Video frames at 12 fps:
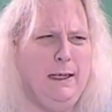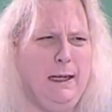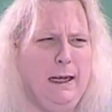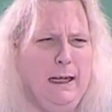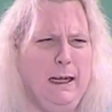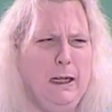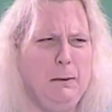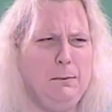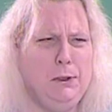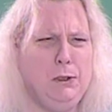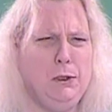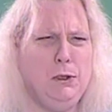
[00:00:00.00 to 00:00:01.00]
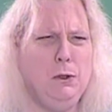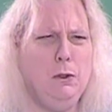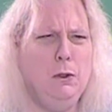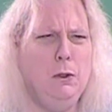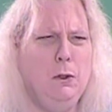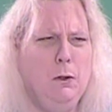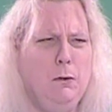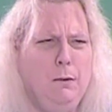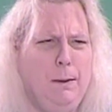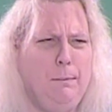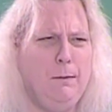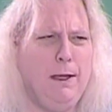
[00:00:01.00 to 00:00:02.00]
elementary school,
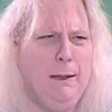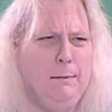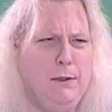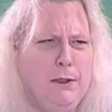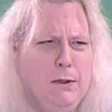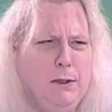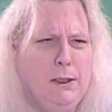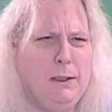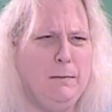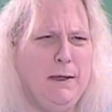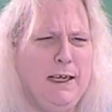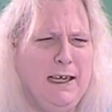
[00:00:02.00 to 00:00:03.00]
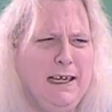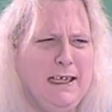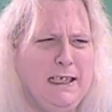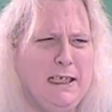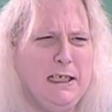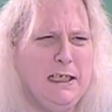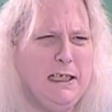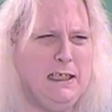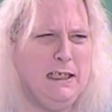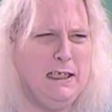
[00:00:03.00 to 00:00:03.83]
we played musical instruments.